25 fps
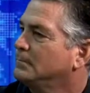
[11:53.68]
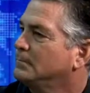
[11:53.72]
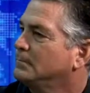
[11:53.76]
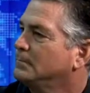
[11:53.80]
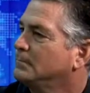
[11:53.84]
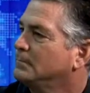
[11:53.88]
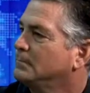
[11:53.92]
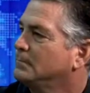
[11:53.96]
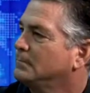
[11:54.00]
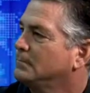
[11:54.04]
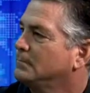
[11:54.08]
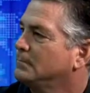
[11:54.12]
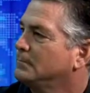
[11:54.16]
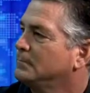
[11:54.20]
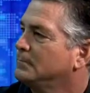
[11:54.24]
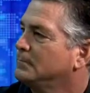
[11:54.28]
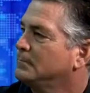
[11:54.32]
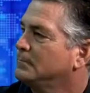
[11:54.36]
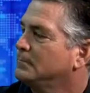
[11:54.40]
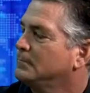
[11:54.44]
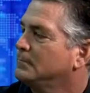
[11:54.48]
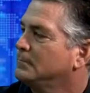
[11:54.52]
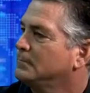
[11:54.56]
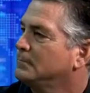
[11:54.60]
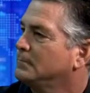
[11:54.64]

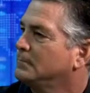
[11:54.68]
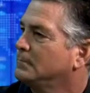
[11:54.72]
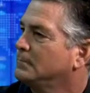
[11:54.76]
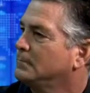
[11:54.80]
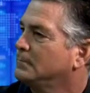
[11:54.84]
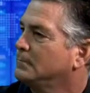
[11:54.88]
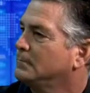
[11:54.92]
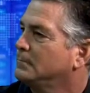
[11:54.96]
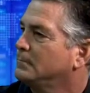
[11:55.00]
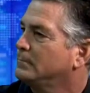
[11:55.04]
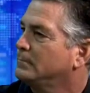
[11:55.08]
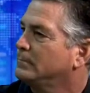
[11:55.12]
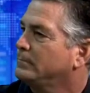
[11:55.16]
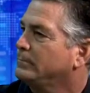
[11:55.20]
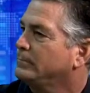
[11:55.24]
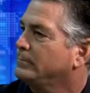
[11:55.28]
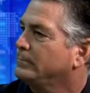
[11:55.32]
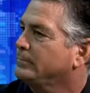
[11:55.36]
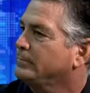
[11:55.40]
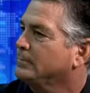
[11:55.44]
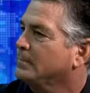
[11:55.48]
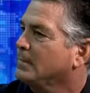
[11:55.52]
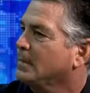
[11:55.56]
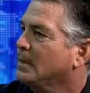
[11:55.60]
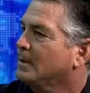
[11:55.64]

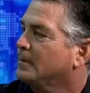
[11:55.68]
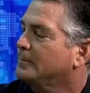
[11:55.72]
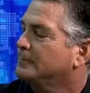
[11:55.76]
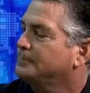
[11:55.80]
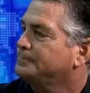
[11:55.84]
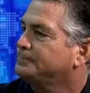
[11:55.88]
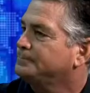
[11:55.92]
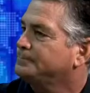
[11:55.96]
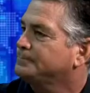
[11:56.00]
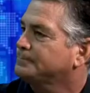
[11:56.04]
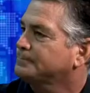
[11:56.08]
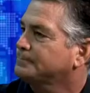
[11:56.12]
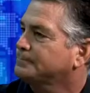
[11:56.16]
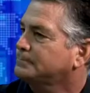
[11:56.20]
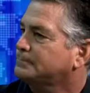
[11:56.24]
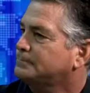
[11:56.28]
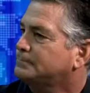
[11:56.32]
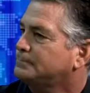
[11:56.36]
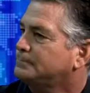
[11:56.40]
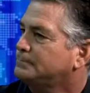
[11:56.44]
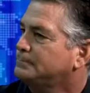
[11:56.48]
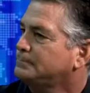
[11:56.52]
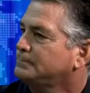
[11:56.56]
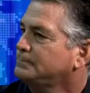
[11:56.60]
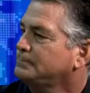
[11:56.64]

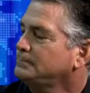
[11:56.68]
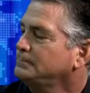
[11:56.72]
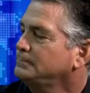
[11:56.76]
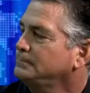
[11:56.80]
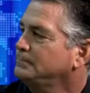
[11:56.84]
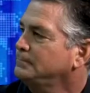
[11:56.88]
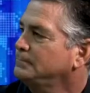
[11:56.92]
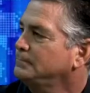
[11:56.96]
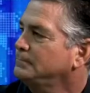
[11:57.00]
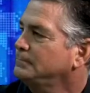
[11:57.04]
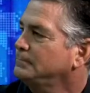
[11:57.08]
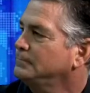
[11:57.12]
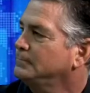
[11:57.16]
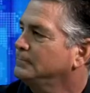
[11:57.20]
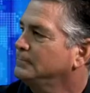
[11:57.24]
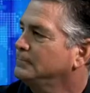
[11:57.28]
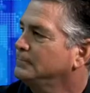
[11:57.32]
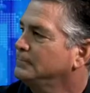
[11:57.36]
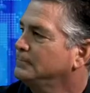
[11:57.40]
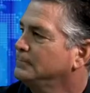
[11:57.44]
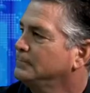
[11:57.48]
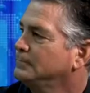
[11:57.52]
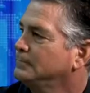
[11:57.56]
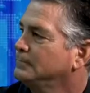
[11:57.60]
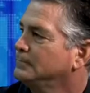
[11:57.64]

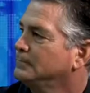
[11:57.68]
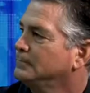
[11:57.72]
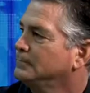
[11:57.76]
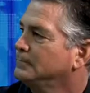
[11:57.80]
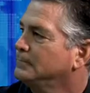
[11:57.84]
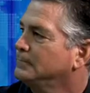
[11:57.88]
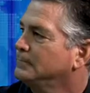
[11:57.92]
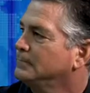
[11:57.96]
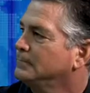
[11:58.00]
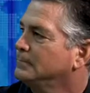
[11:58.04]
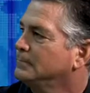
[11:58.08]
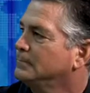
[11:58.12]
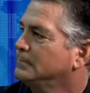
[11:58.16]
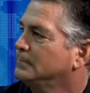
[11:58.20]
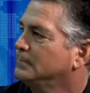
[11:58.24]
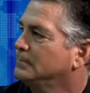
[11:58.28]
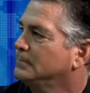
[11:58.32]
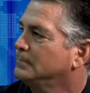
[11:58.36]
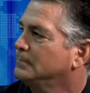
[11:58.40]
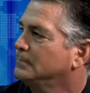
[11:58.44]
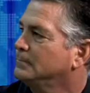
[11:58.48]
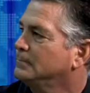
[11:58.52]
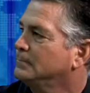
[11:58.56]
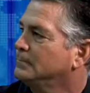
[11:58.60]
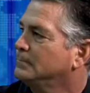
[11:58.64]

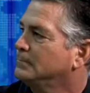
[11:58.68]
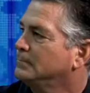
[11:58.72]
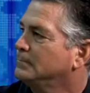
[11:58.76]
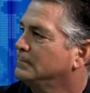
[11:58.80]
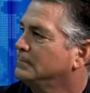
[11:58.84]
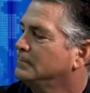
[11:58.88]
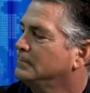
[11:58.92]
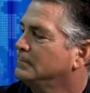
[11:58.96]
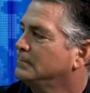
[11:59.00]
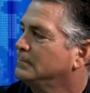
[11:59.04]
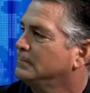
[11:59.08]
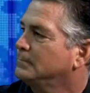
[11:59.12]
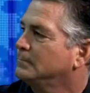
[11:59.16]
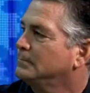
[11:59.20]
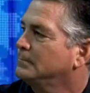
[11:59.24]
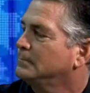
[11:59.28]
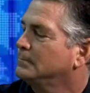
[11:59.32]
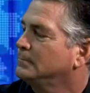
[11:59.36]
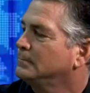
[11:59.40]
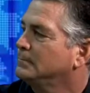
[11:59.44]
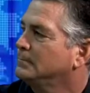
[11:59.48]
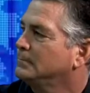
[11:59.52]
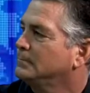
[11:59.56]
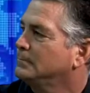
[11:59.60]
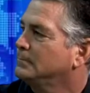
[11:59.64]

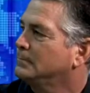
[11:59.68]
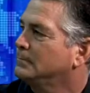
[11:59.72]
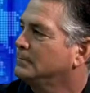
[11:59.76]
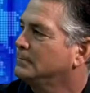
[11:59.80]
No words are spoken by the person on screen.